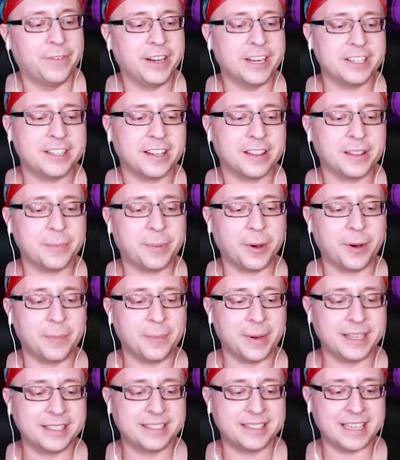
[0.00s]
Finishing the
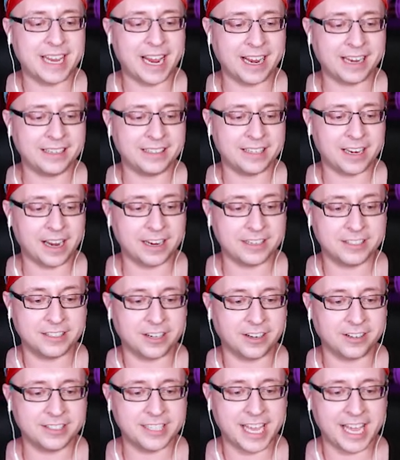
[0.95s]
poem, I
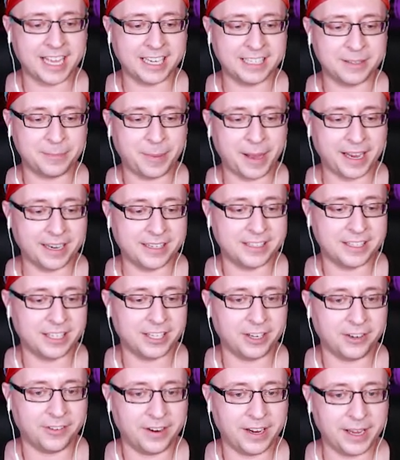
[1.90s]
start to hand it back to
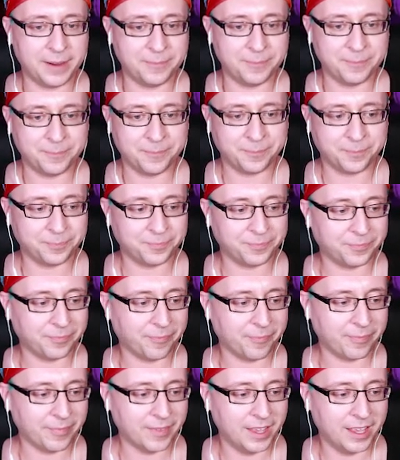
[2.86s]
Yuri.
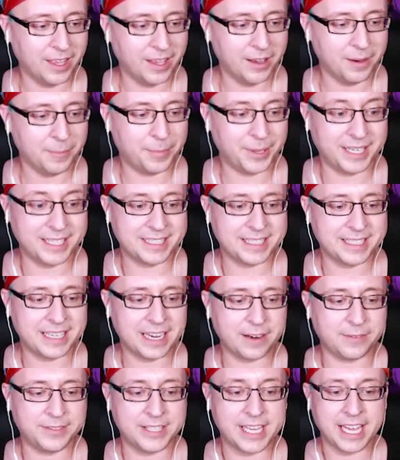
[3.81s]
But
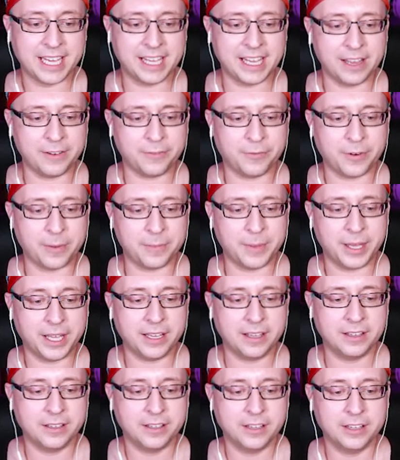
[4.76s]
instead of taking it from
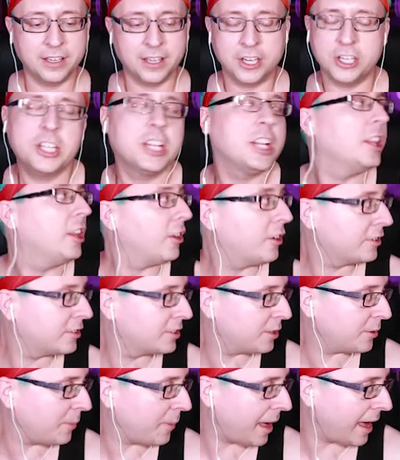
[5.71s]
me, she
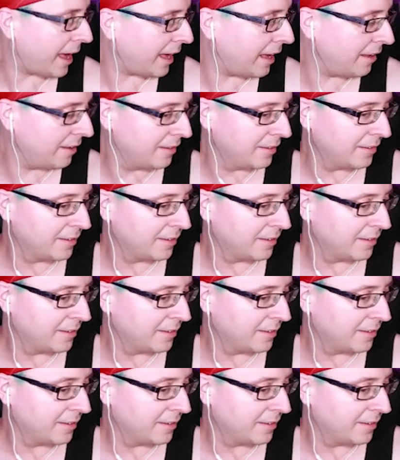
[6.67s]
looks away.